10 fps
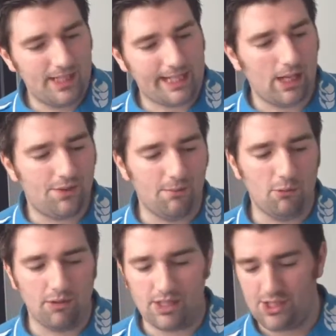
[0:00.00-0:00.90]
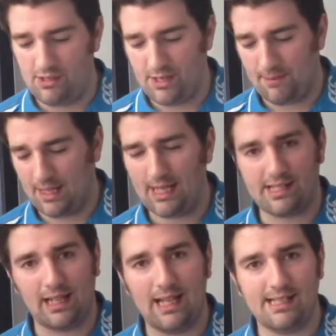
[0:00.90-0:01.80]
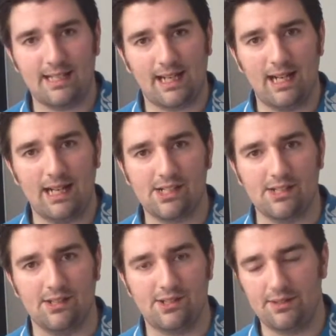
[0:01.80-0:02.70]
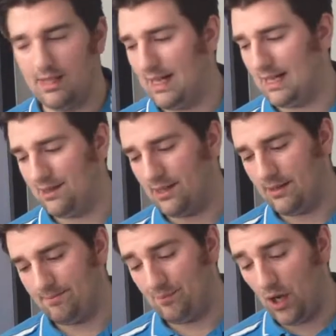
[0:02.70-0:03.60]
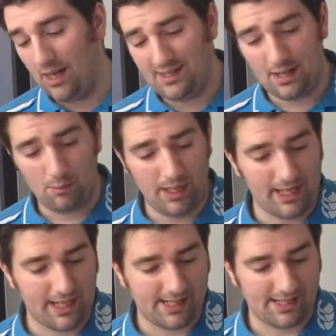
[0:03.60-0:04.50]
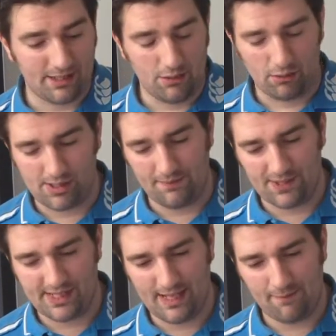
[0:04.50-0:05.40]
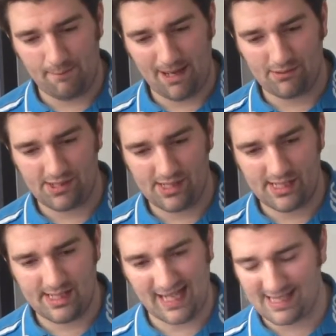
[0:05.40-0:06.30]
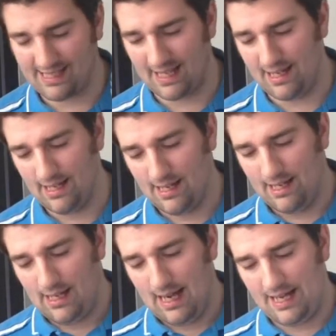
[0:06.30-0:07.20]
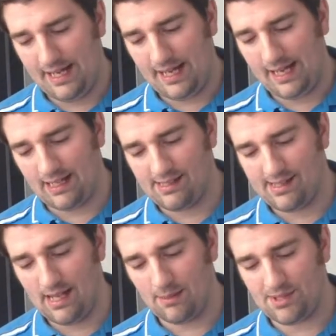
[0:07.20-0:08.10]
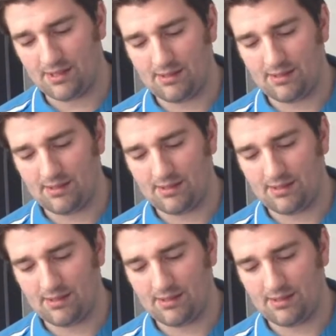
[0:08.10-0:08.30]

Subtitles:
It goes for more than this usually, but that is Classic Collections. And I ended up winning this in the auction for £7.60, and it can sell up to